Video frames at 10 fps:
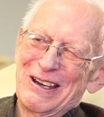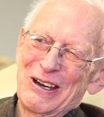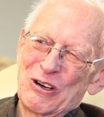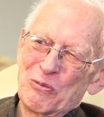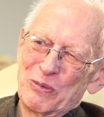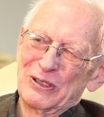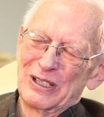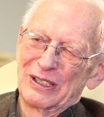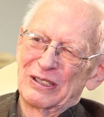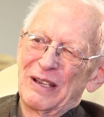I hope it
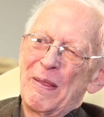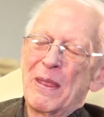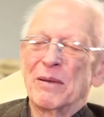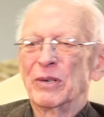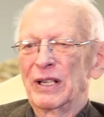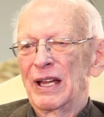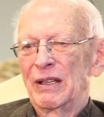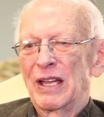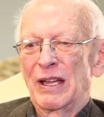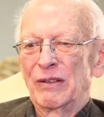does. But I,
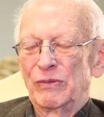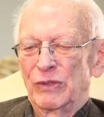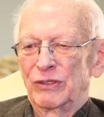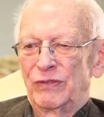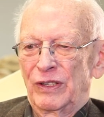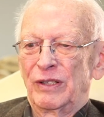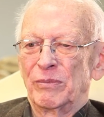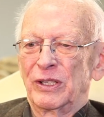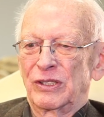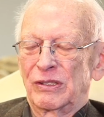I was very
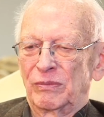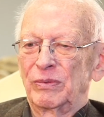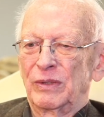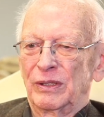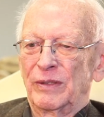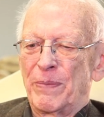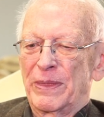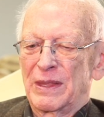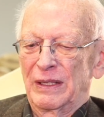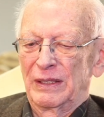much um,
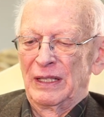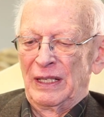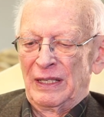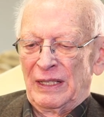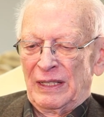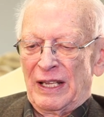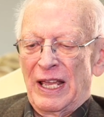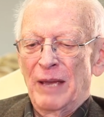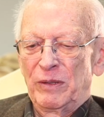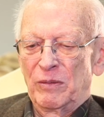
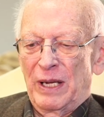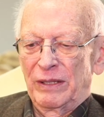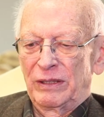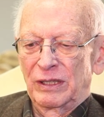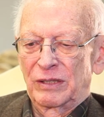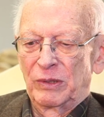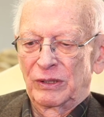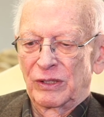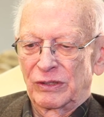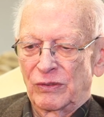happy about this
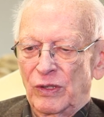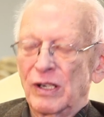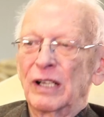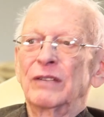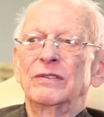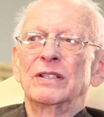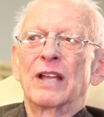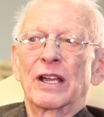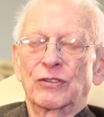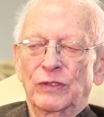because of where I lived in
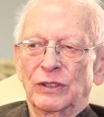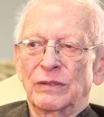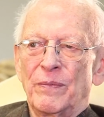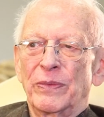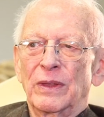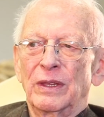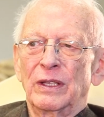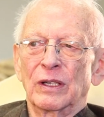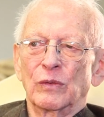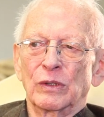Nashville,
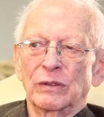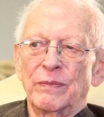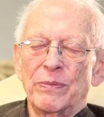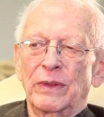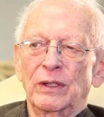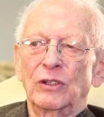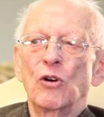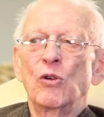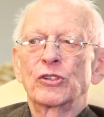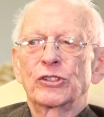there were
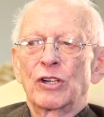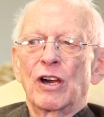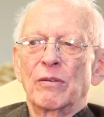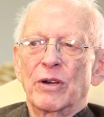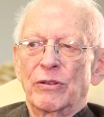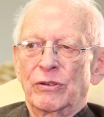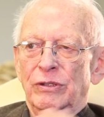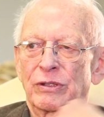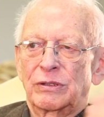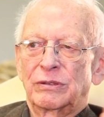Gold Star
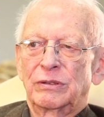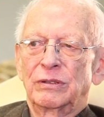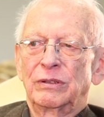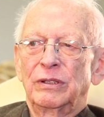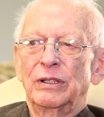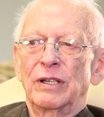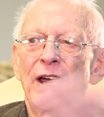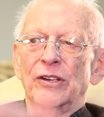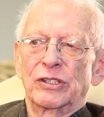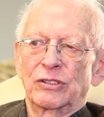mothers in
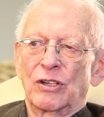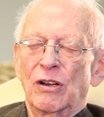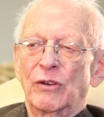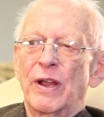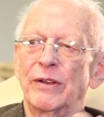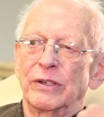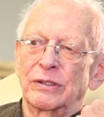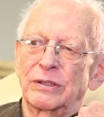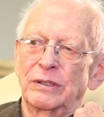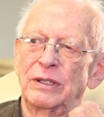houses all around us.